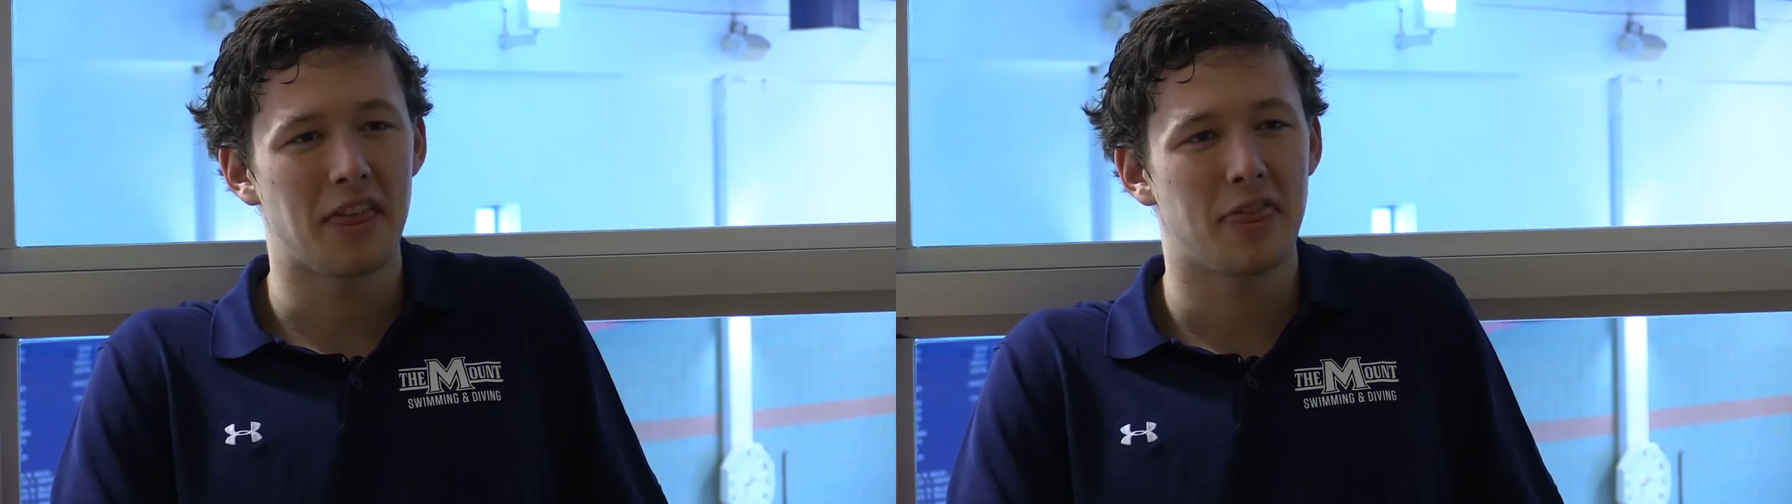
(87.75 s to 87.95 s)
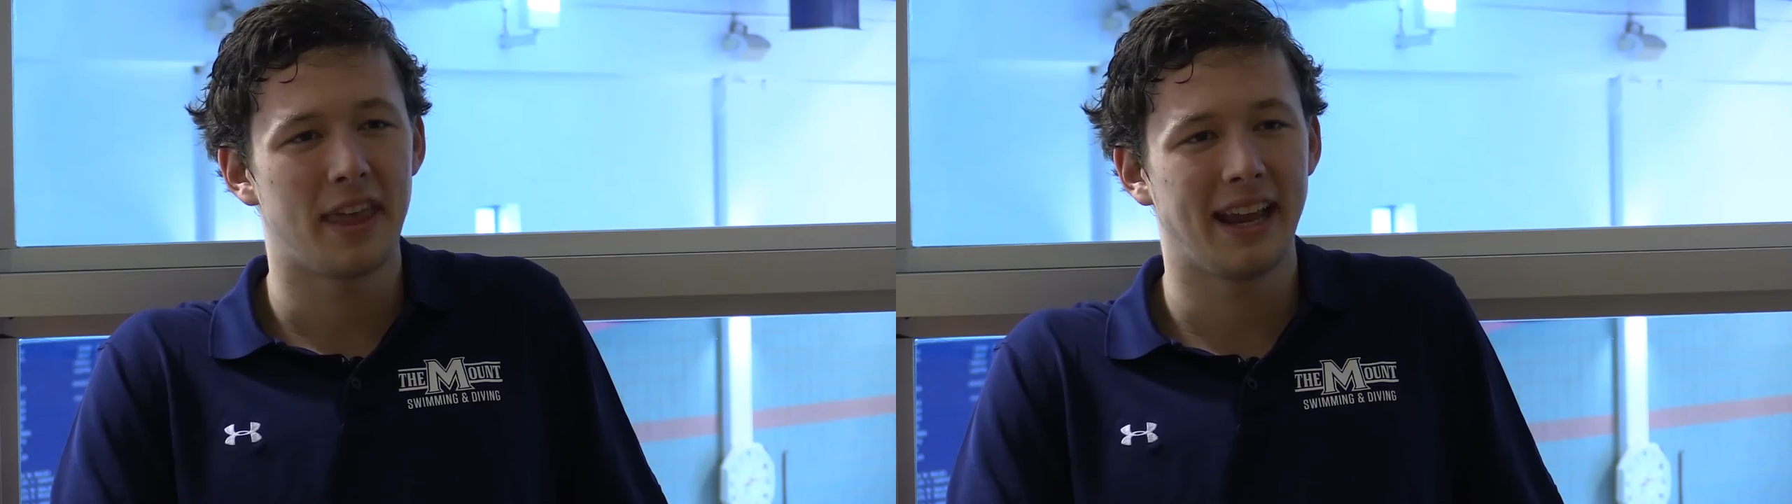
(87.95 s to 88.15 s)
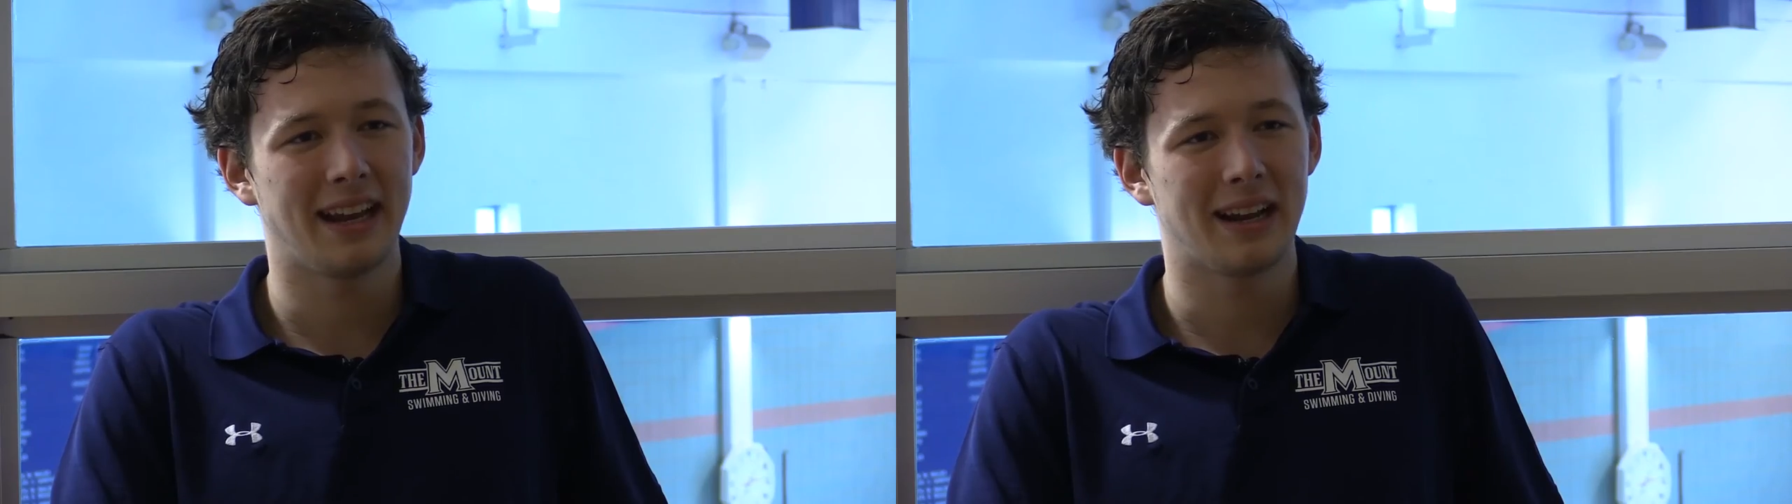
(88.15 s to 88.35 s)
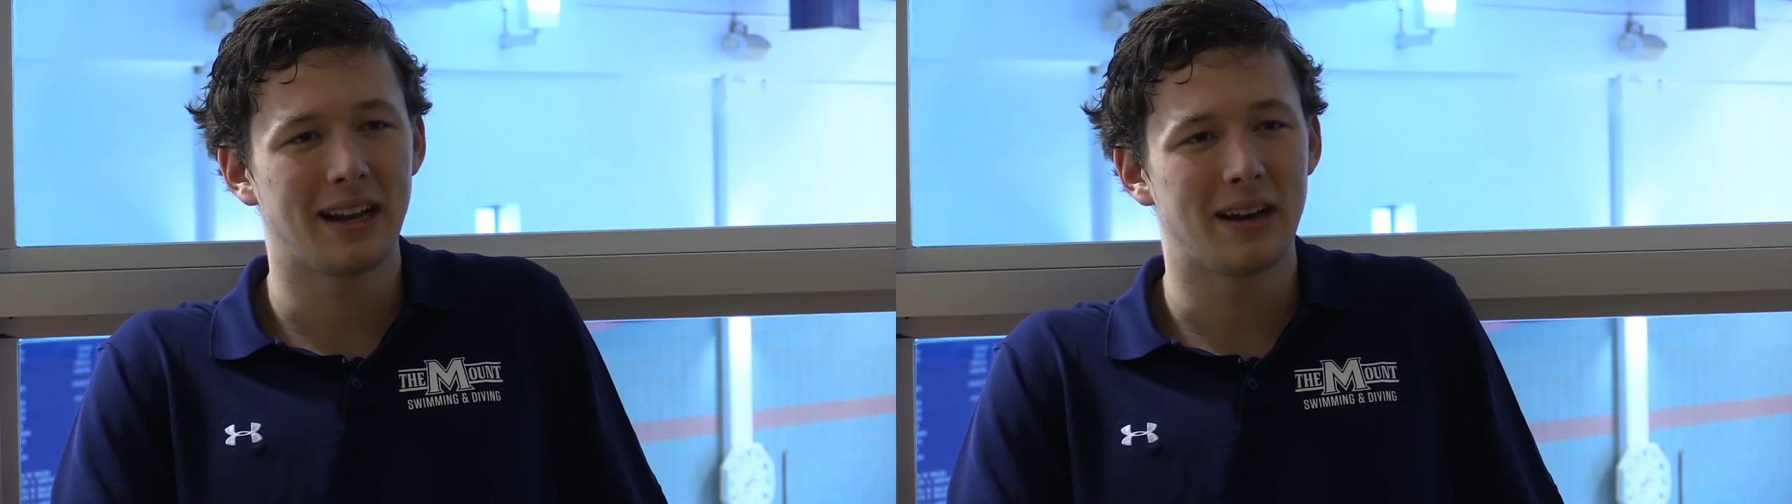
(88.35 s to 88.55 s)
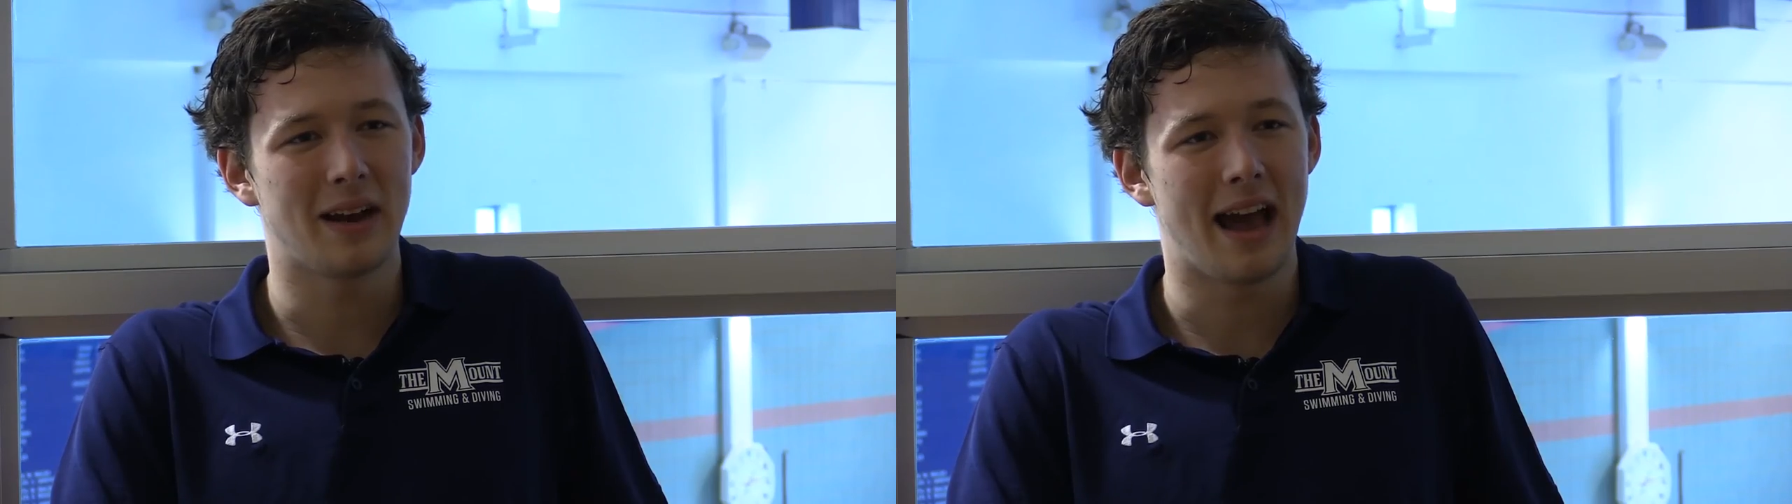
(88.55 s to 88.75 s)
I think
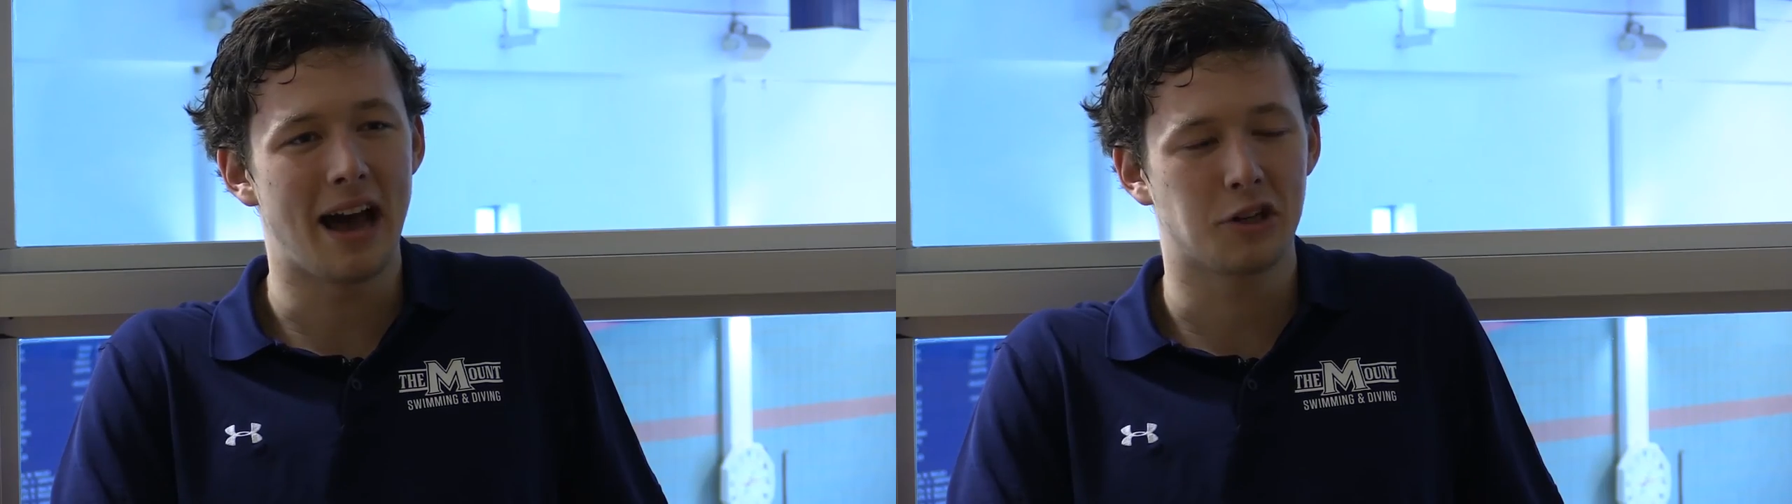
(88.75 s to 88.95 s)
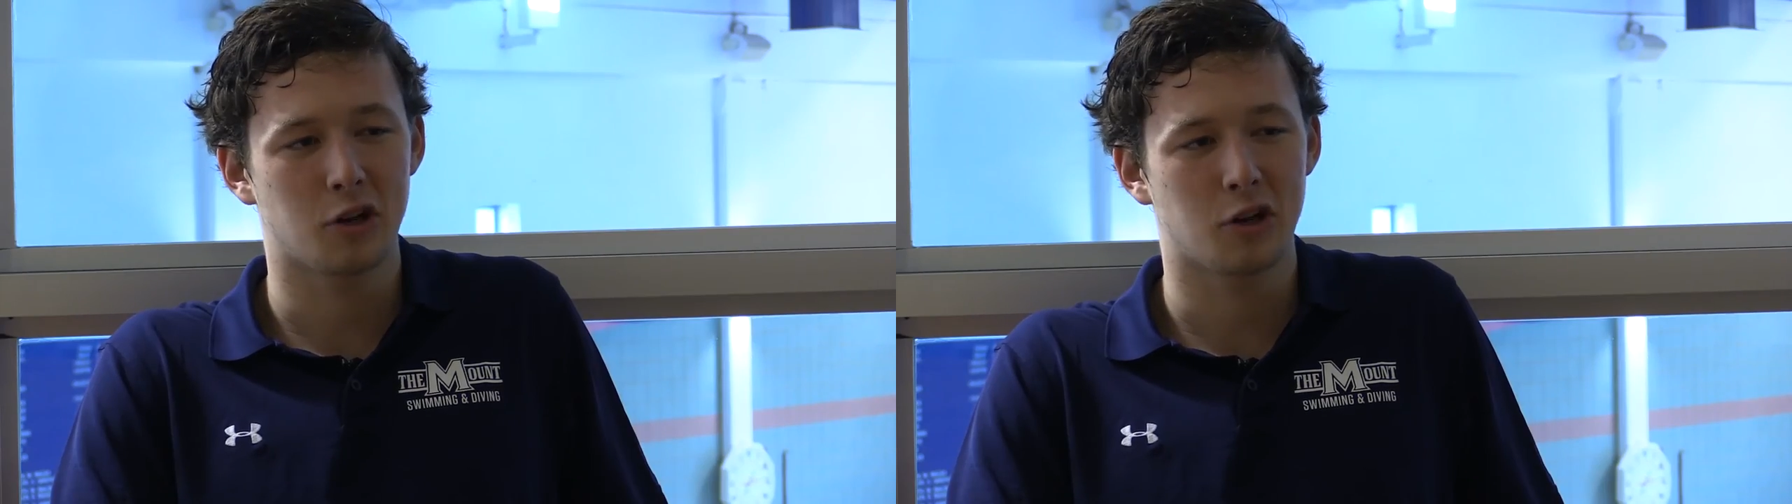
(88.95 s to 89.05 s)
our